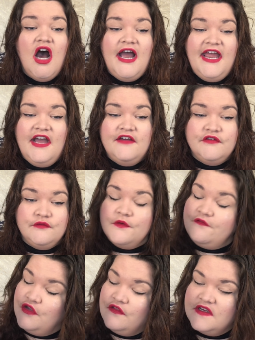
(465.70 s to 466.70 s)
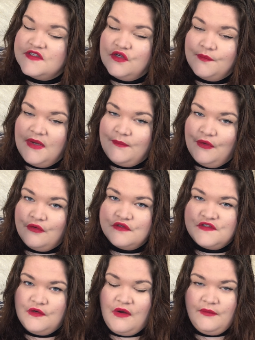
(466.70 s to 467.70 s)
I have reviewed this on my blog,
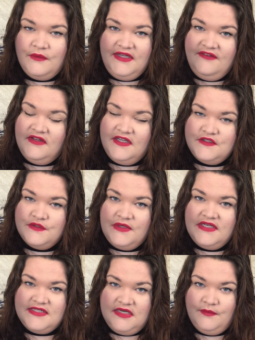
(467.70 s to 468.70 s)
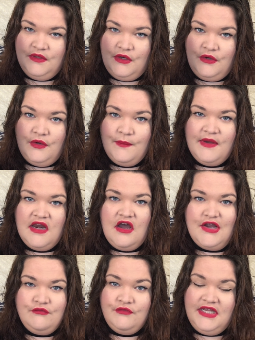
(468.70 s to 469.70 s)
so I will leave a link to it down below, but
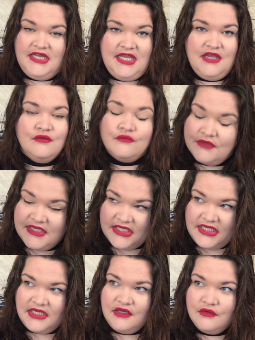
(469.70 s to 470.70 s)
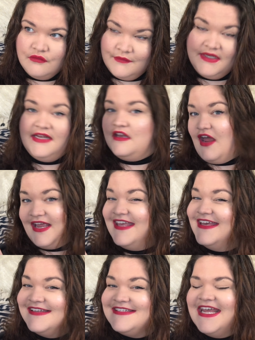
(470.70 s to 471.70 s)
I really, really, really
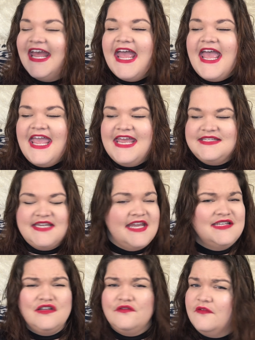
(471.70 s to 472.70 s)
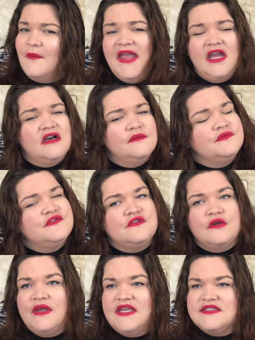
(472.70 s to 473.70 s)
like it. It takes off makeup
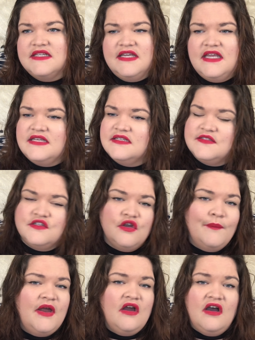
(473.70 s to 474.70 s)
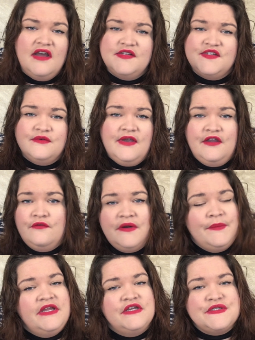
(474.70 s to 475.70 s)
so easily. It doesn't hurt my eyes, so I can
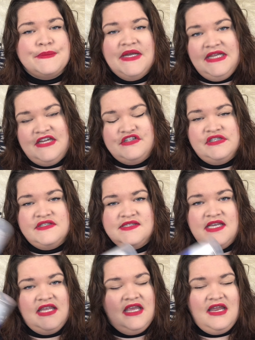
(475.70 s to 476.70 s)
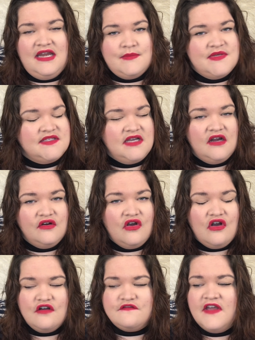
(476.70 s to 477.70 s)
rub it into my lashes and get any mascara
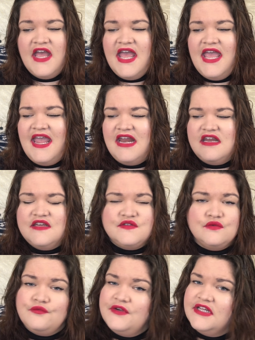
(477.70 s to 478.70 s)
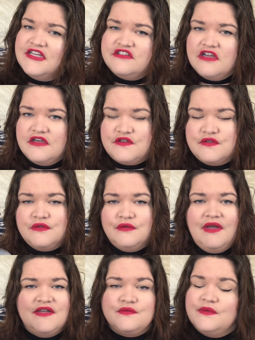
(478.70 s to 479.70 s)
off. It is really
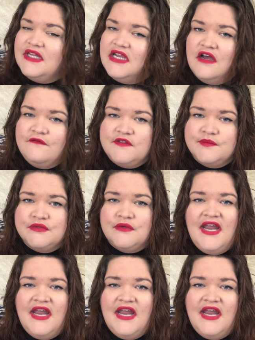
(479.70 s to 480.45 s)
gentle, it's really comfortable,